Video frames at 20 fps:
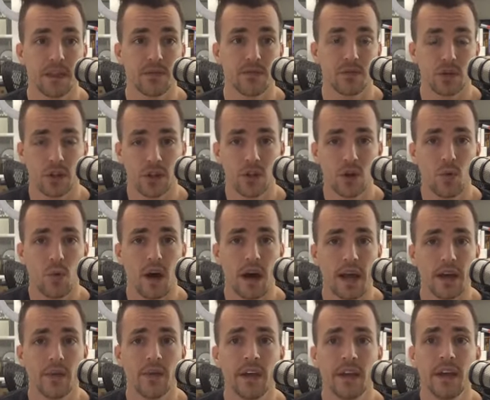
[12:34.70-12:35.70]
For a little
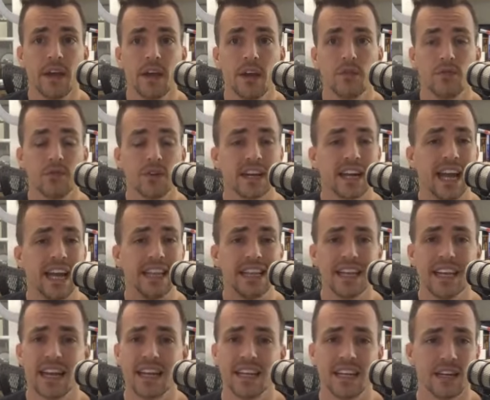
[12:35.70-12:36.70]
while, forget
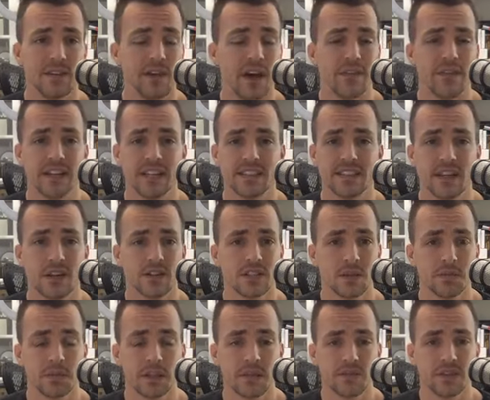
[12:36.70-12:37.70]
the idea of having to sell
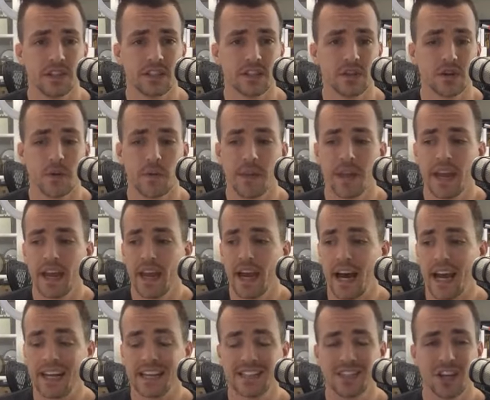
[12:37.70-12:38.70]
something physical.
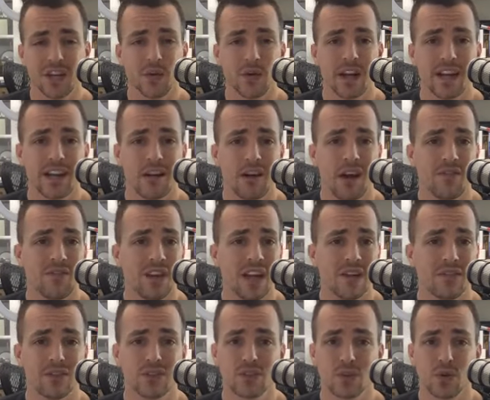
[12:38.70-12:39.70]
I can tell you right now, I've
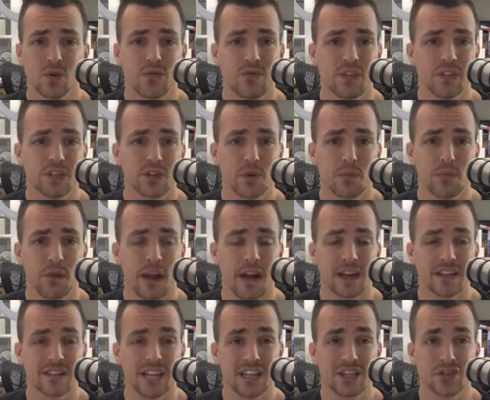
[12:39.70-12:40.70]
never sold physical
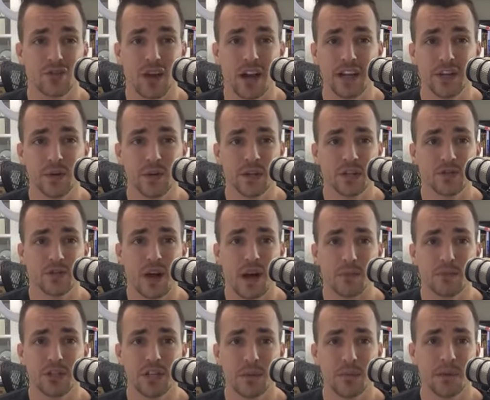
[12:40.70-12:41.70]
products. I tried doing
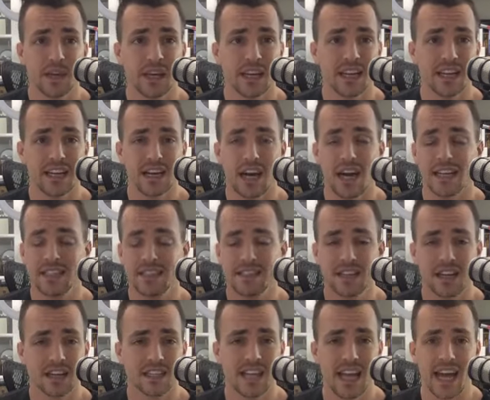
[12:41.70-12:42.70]
drop shipping. I
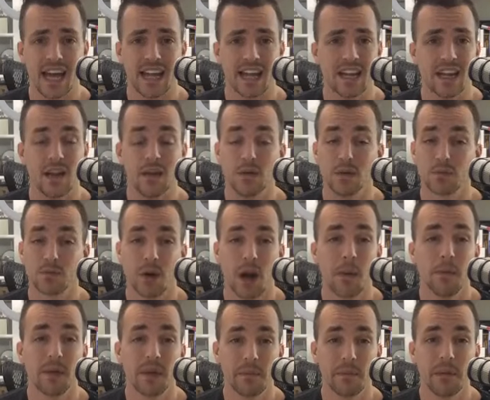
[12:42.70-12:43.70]
sucked at it. It was
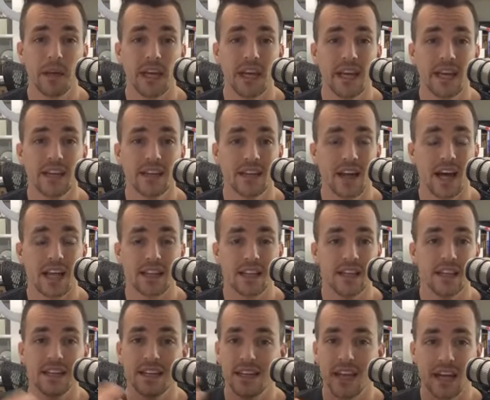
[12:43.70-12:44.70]
probably me, not
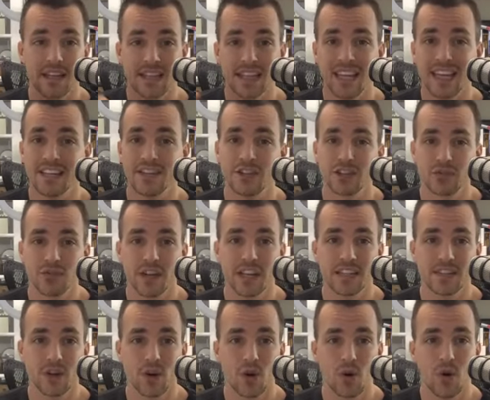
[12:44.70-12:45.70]
the industry
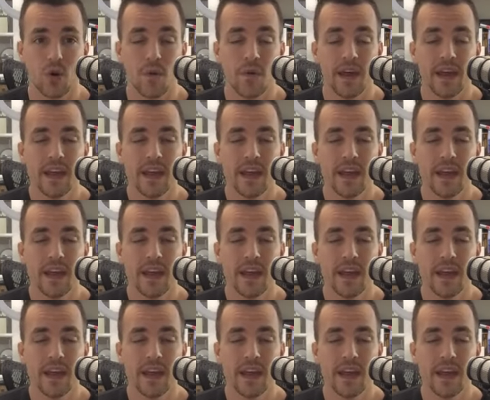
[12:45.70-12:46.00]
as a whole,